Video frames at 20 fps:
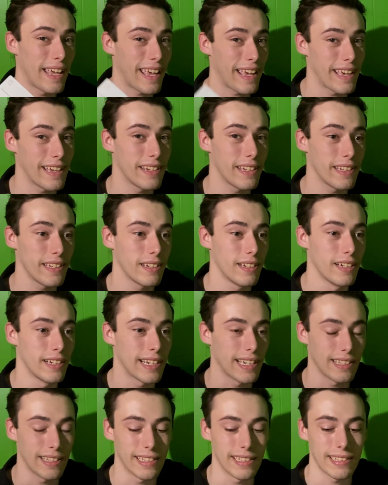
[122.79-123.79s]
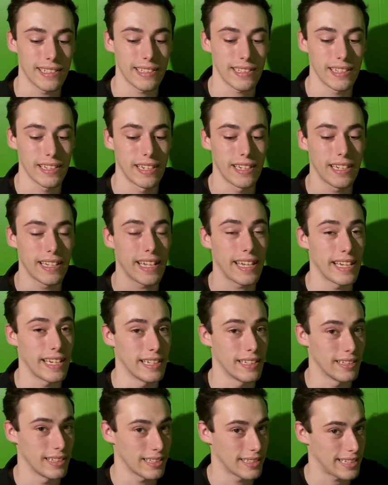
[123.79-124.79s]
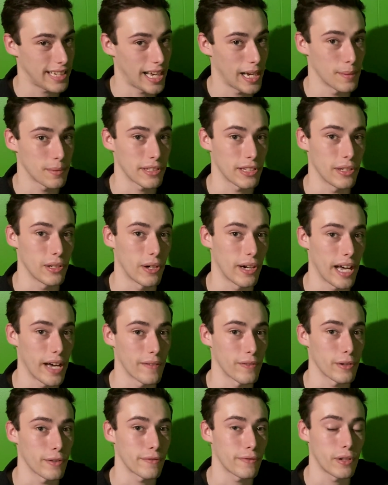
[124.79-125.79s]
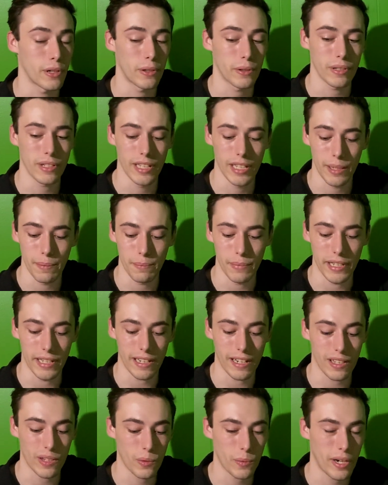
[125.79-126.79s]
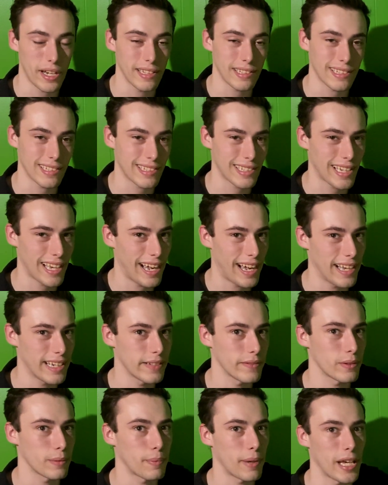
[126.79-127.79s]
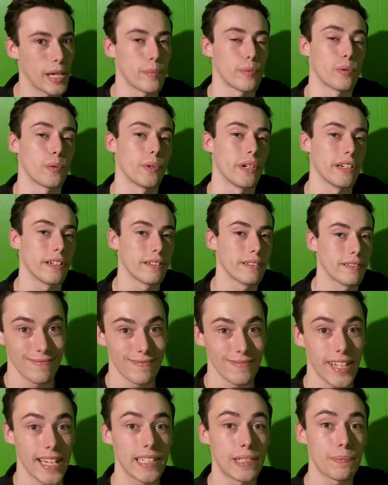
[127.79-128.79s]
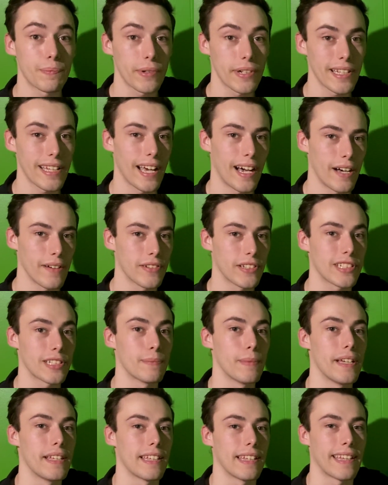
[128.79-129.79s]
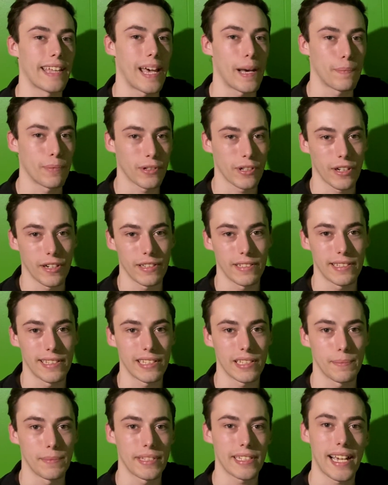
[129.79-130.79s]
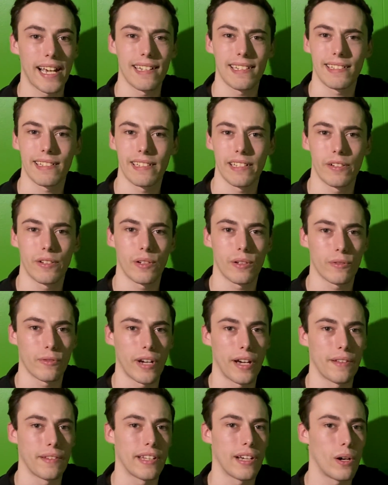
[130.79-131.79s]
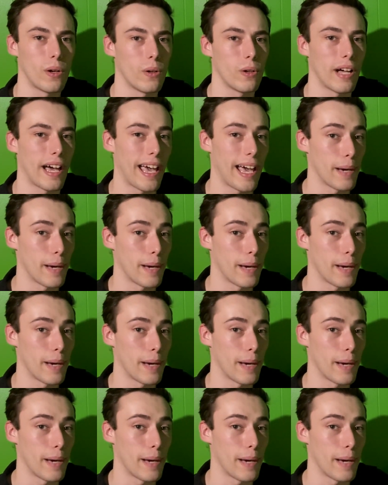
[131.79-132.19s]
in handy, at least in times that you don't have your phone, but otherwise it's kind of a paperweight. It's pretty obvious to me that the Apple Card system is kind of centered around the whole